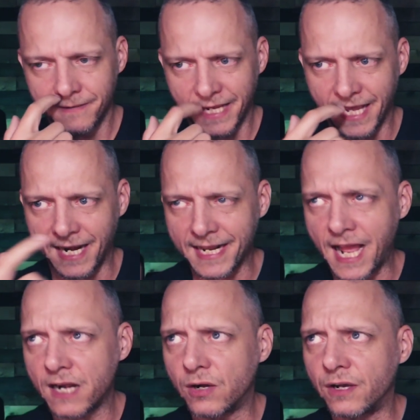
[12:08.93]
And I
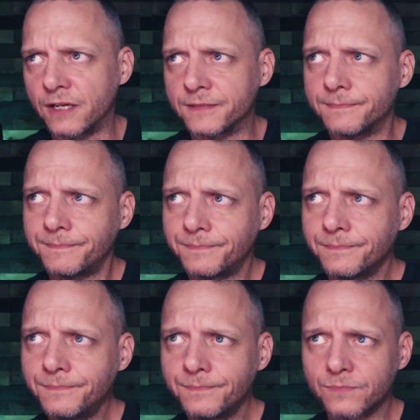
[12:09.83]
got on
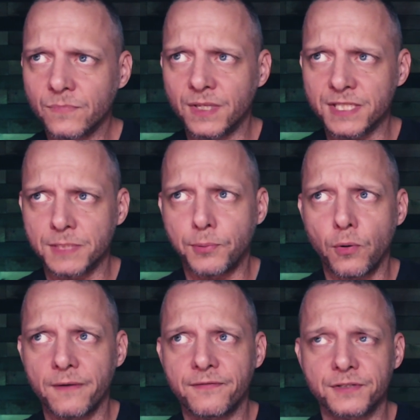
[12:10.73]
the
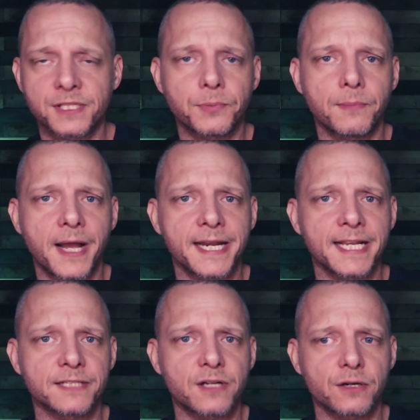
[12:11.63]
support for simple
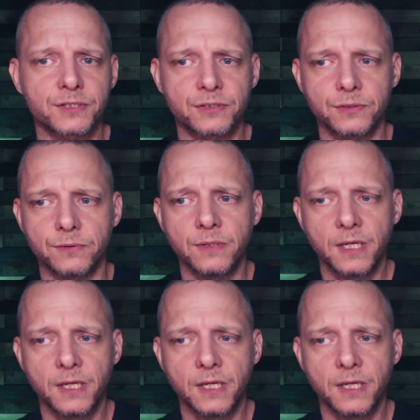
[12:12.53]
mining and talked to